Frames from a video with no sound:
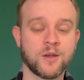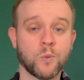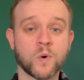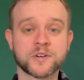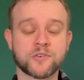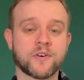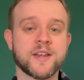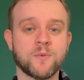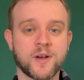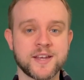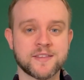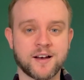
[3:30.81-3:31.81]
One great
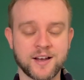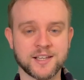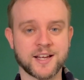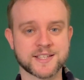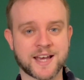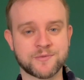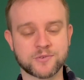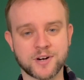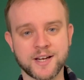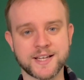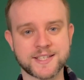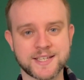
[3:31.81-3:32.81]
way that I like to add
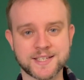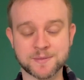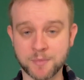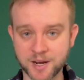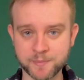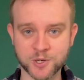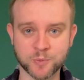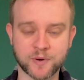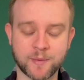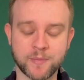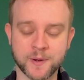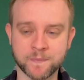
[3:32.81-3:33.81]
variety to my meal
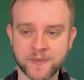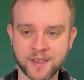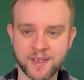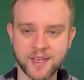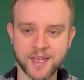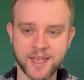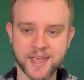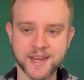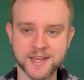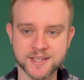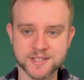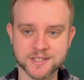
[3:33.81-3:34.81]
prepping
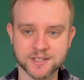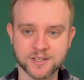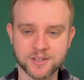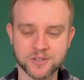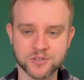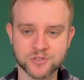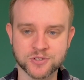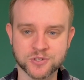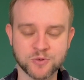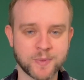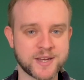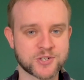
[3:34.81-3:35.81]
is
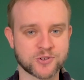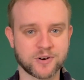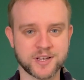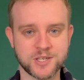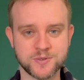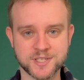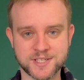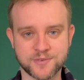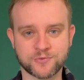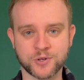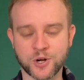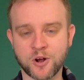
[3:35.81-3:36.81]
to make sure I use
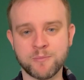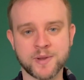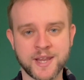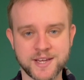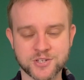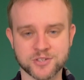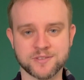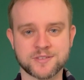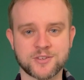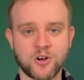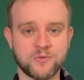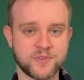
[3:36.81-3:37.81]
different
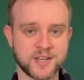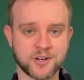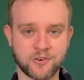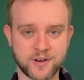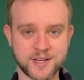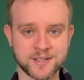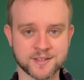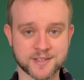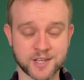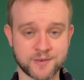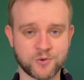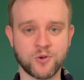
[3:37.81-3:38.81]
combinations of the ingredients
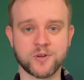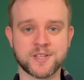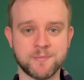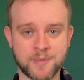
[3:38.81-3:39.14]
that I've cooked in